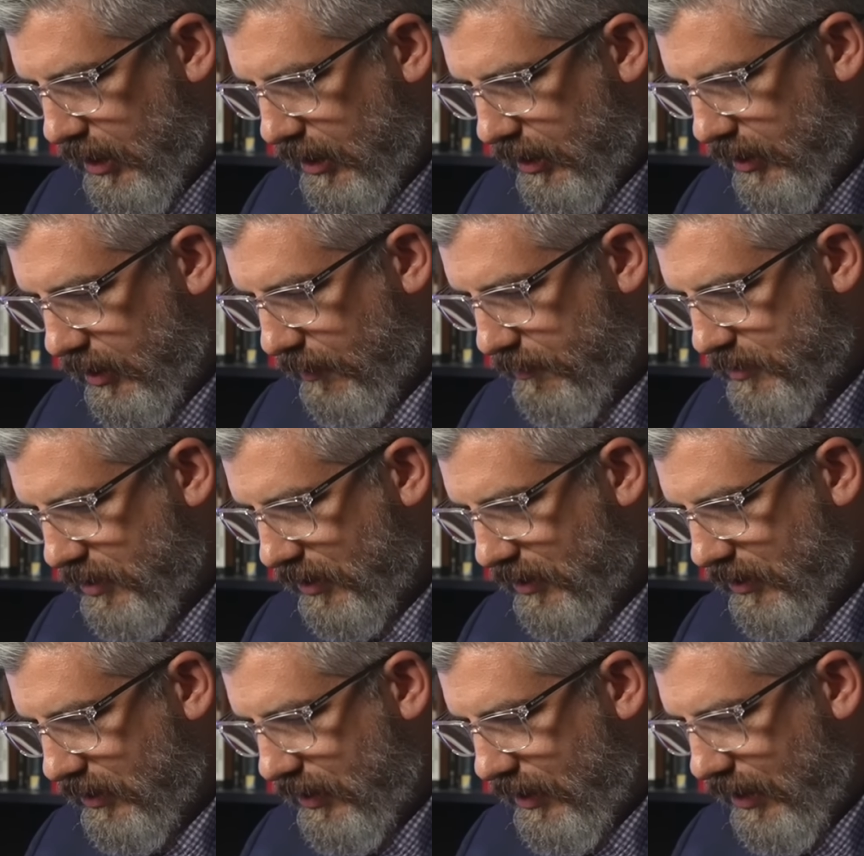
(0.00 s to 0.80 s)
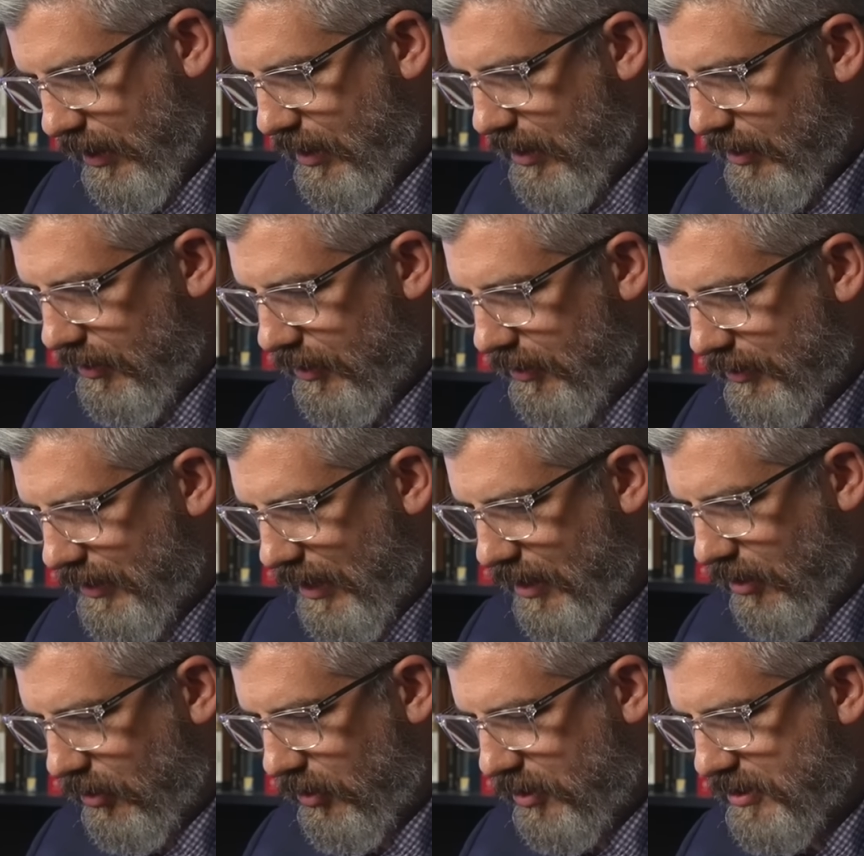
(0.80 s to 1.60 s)
Comes a little,
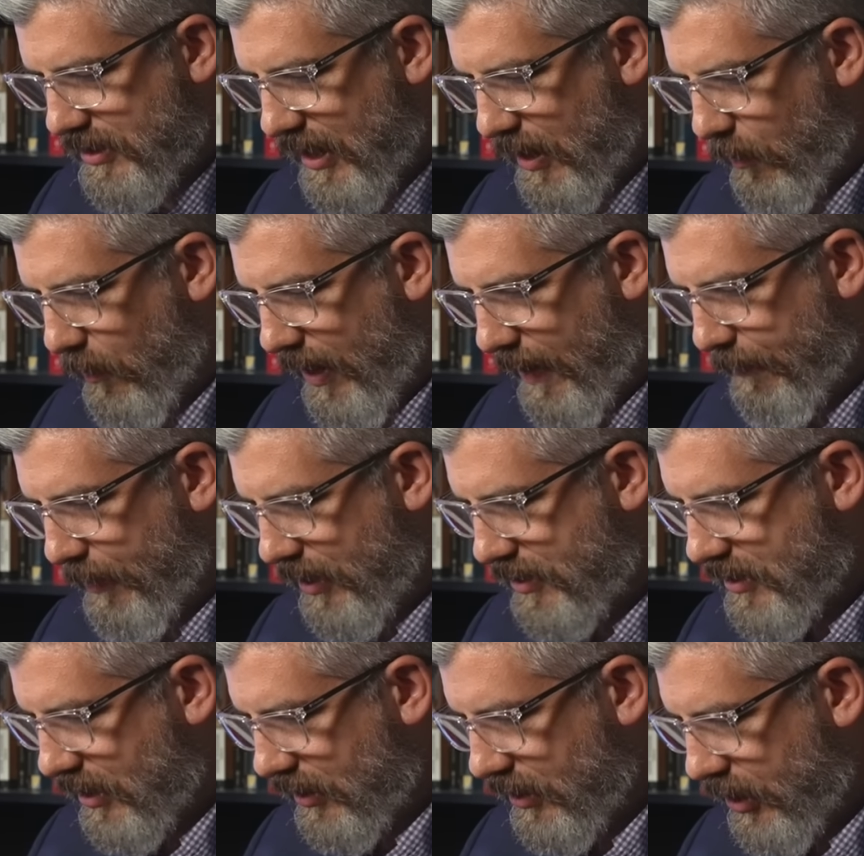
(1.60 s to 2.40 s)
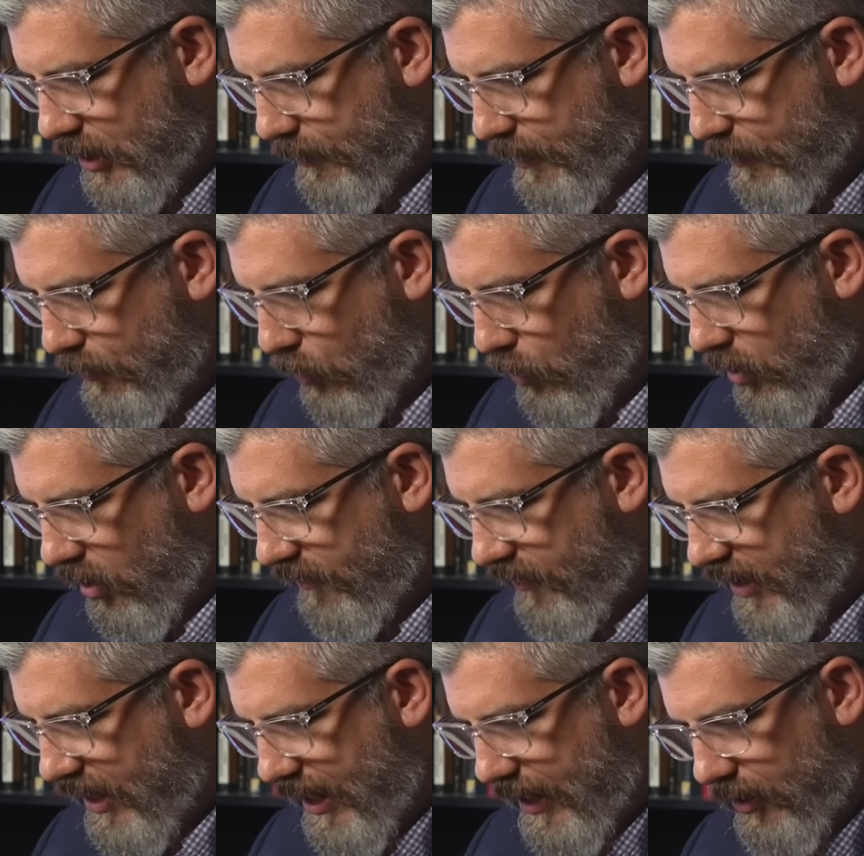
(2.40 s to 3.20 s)
kind of looks that way, but it's a little bit more
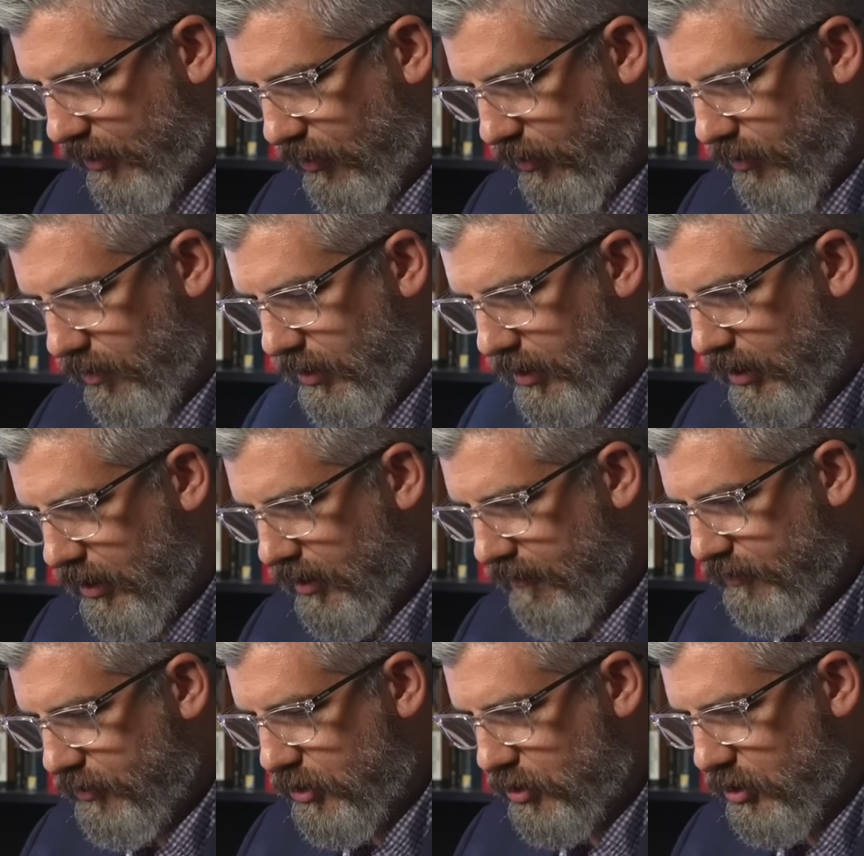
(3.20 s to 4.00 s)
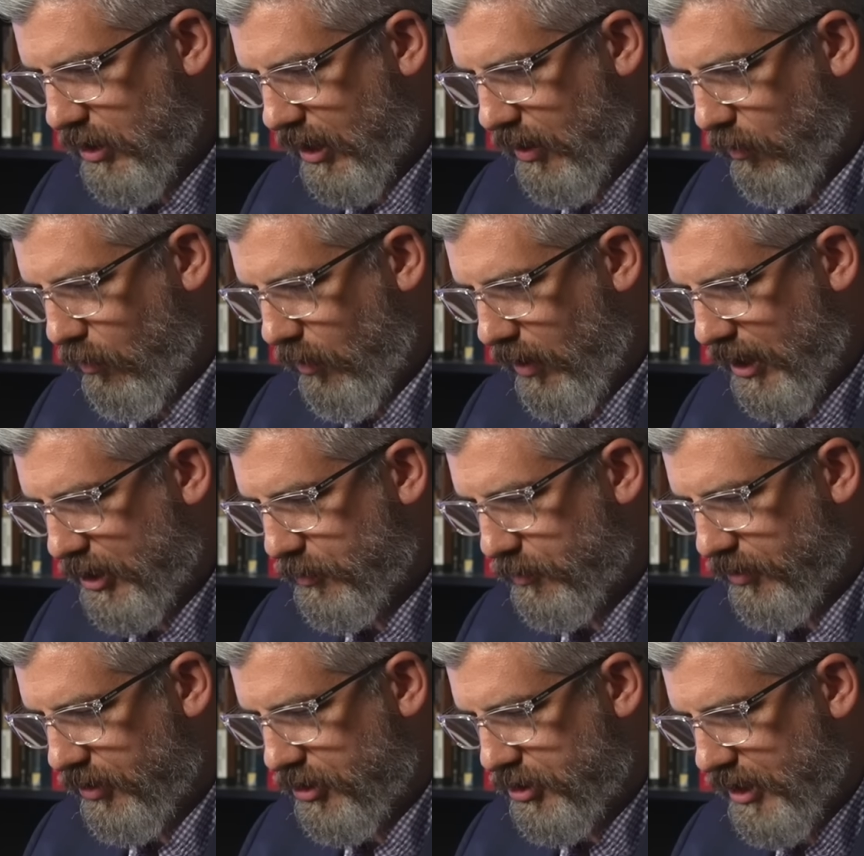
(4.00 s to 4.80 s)
of an angle. If you just kind of
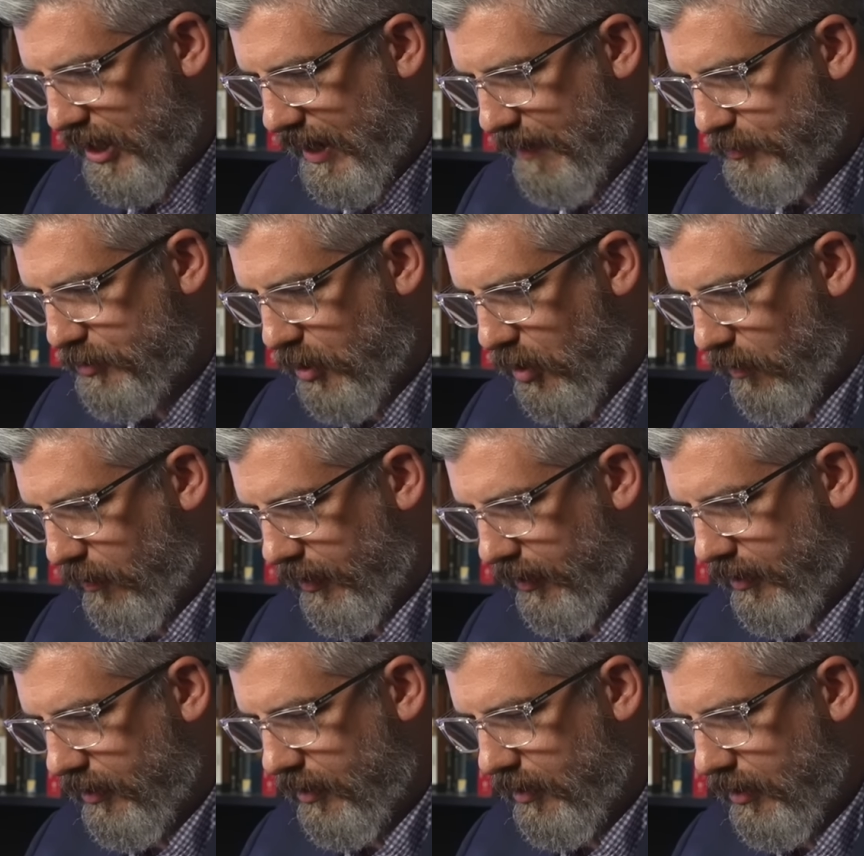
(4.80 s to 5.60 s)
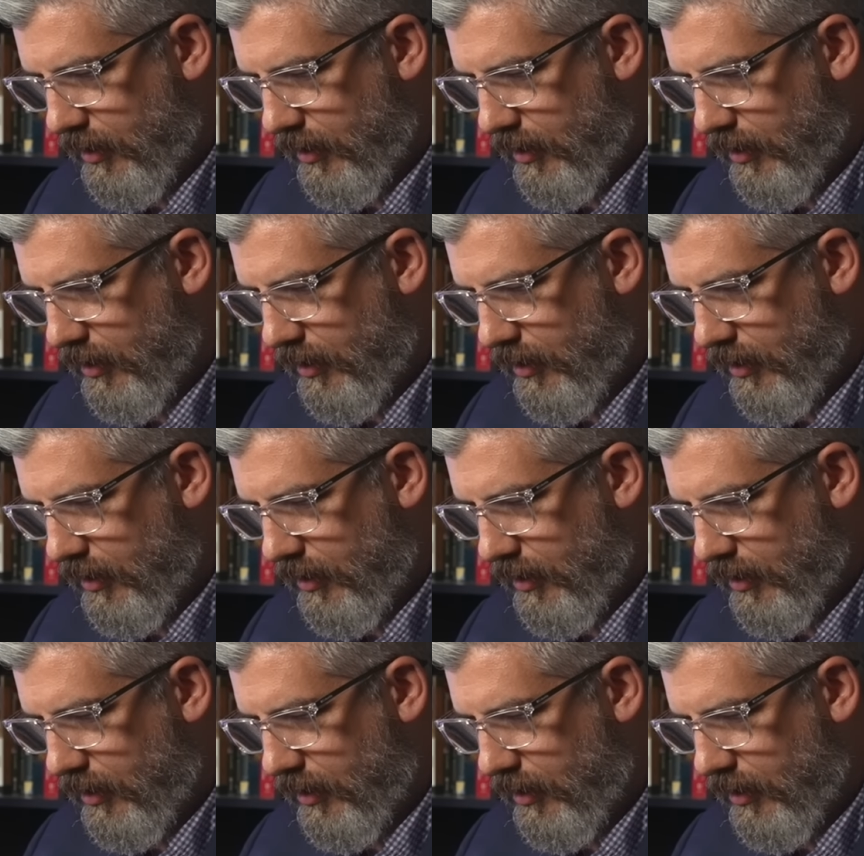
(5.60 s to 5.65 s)
watch where the jab's going.